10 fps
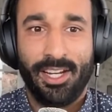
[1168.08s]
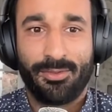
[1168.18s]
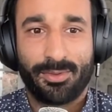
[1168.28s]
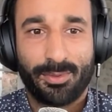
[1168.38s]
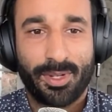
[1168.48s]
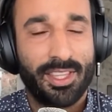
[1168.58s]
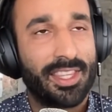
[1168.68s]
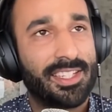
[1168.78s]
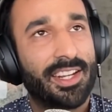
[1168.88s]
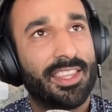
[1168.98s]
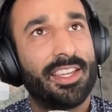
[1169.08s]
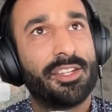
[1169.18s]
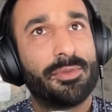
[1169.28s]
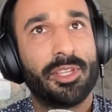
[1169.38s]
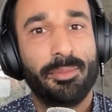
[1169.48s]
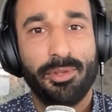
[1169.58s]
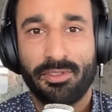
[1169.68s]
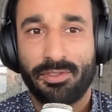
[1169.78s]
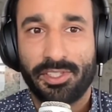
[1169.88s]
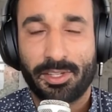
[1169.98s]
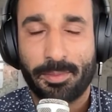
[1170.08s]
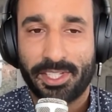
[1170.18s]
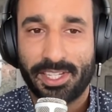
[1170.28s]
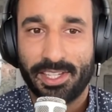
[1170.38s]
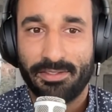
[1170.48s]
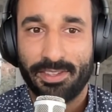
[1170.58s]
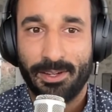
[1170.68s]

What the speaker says: One of the things that I think is really beautiful, it's almost as if